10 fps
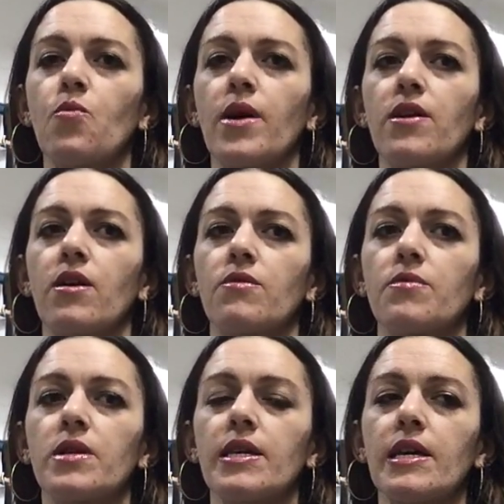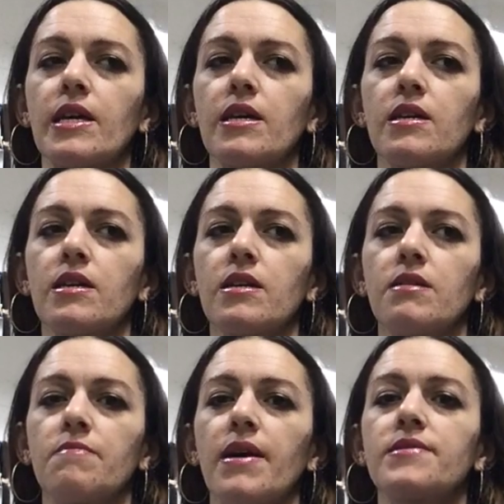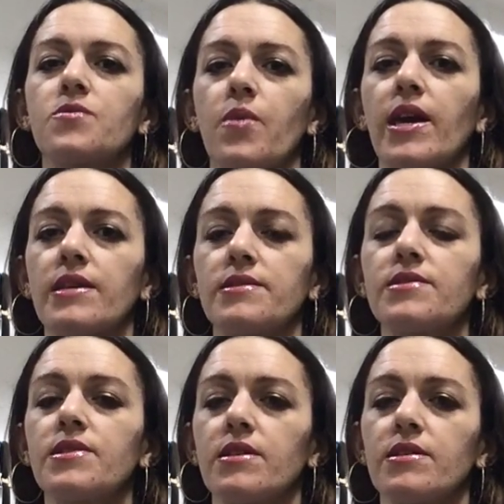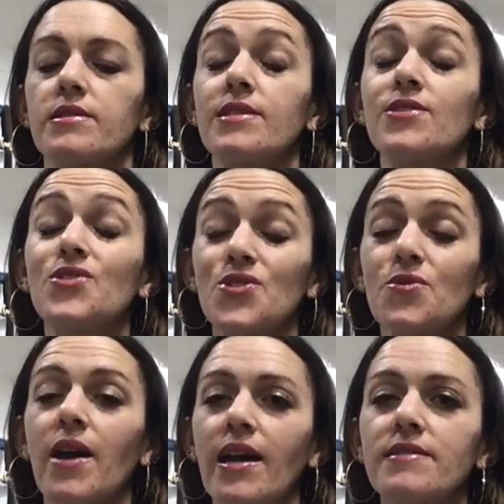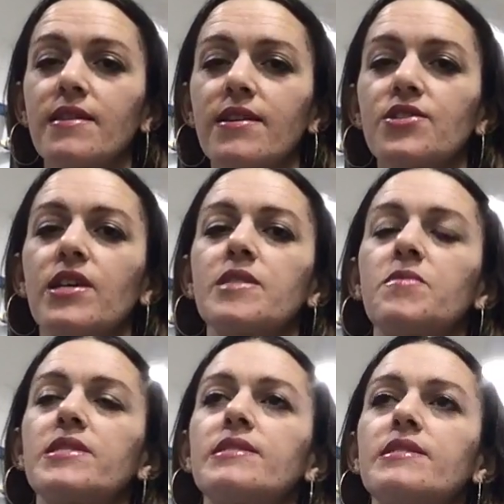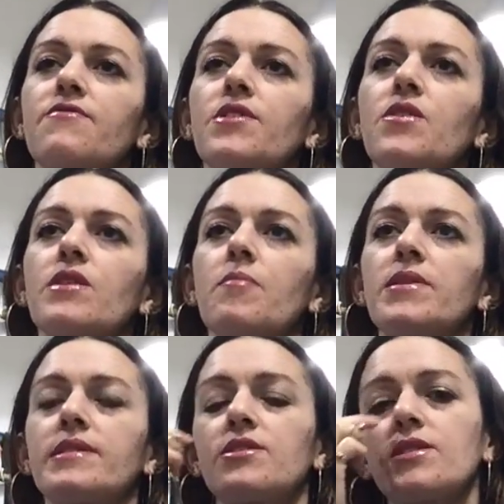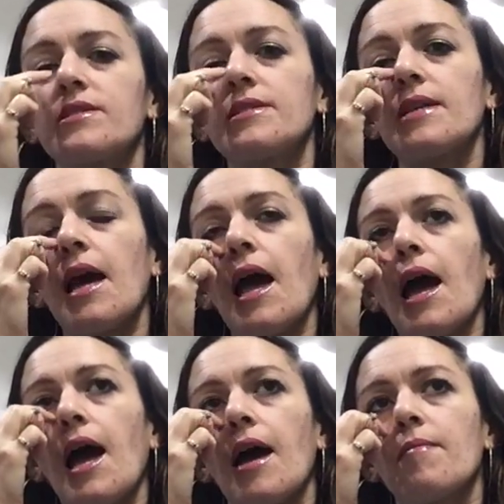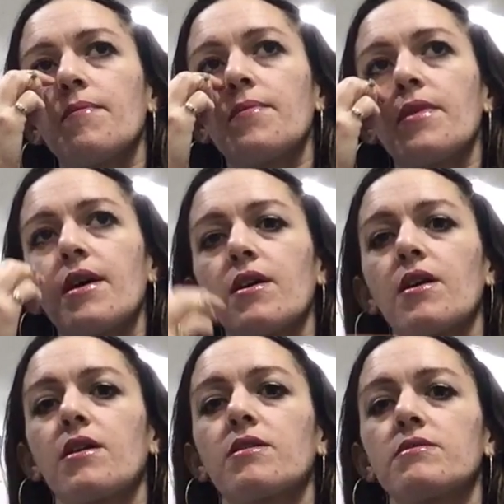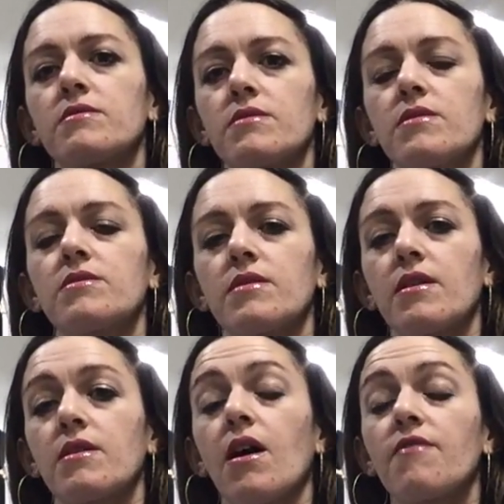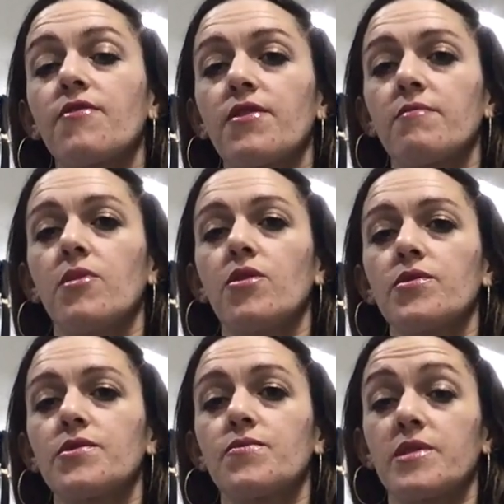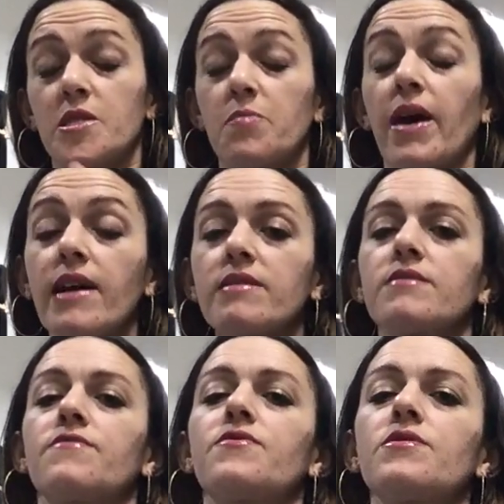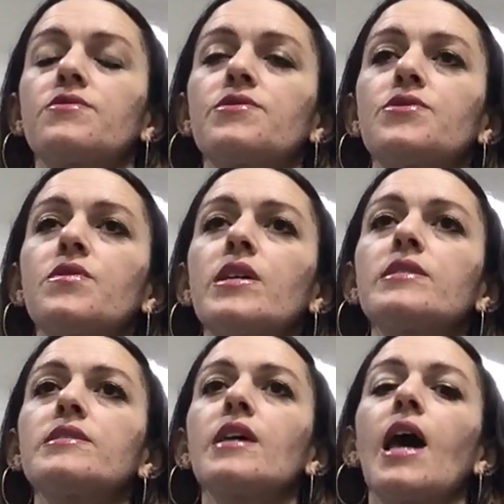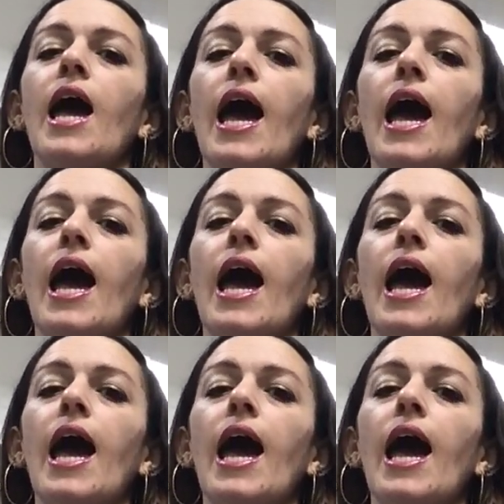what are really best ways to do hands-on adjustments in different yoga positions that offer the most respect for your student.